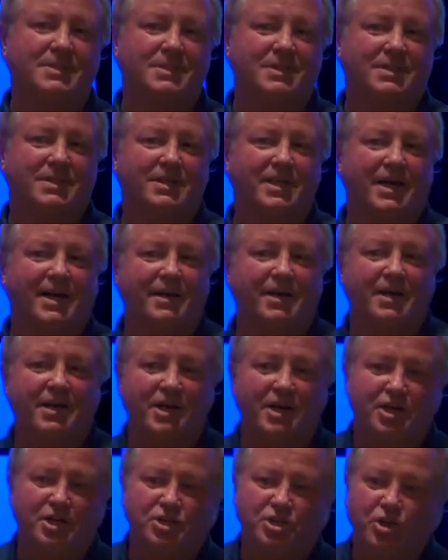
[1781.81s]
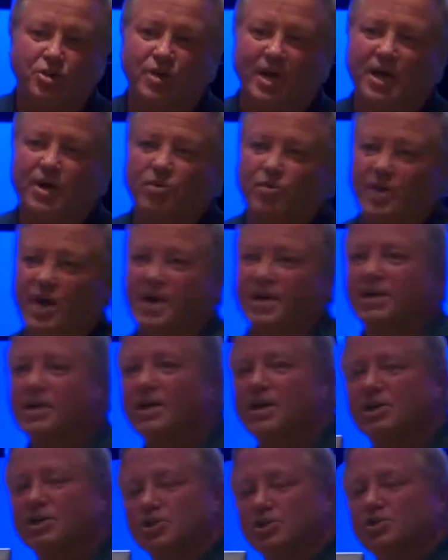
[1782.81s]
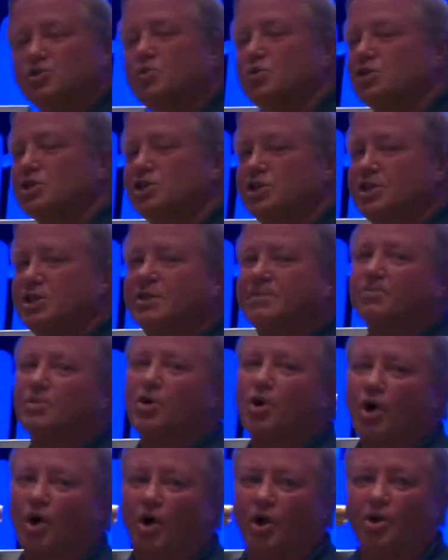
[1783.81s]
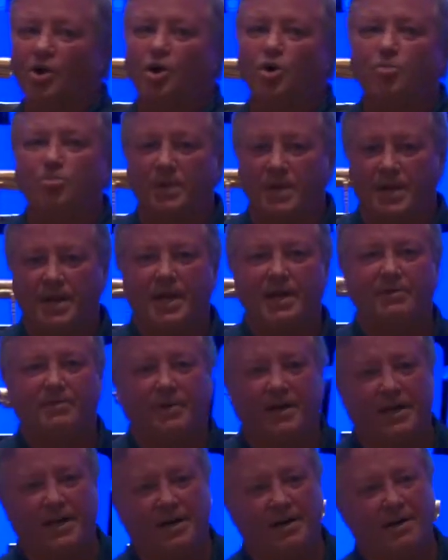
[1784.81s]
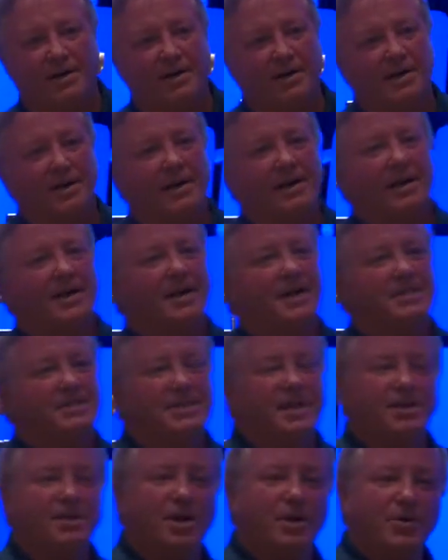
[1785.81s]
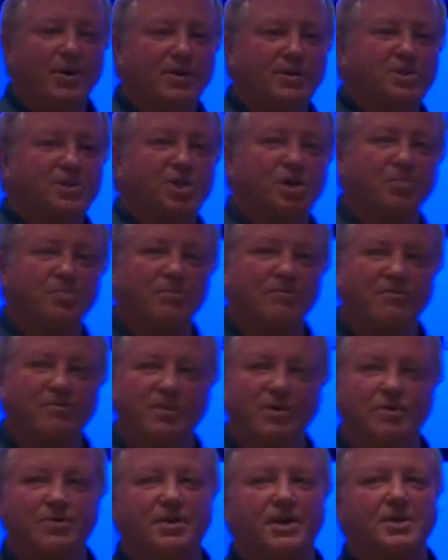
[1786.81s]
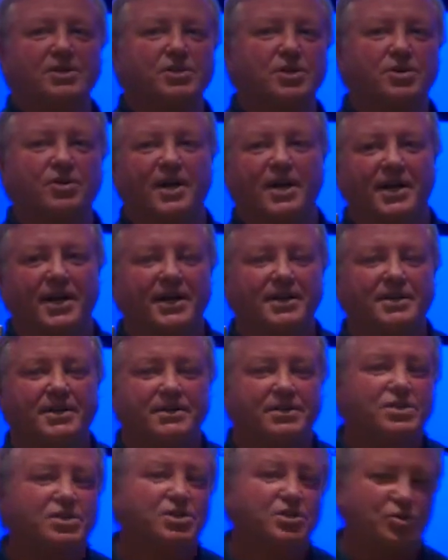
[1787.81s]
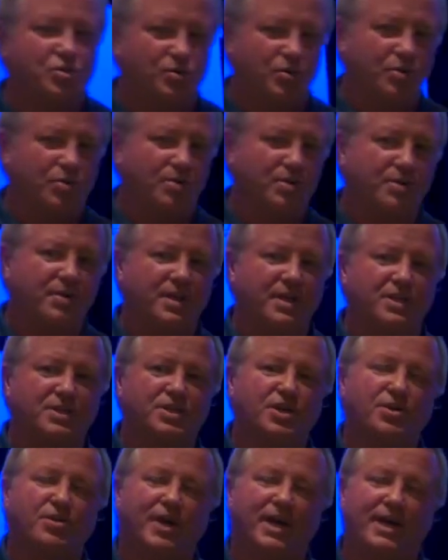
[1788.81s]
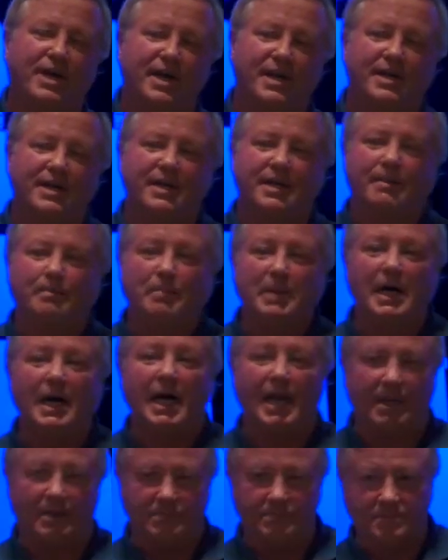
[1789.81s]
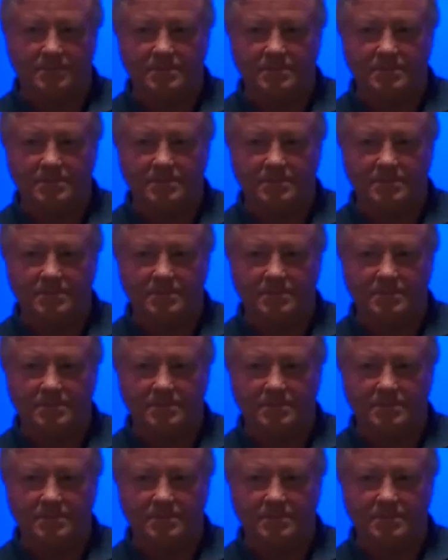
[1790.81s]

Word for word: Okay? So they created a consortium called OpenDaylight. And they said, you know what, this OpenFlow thing is a great idea. This controller thing is a great idea, but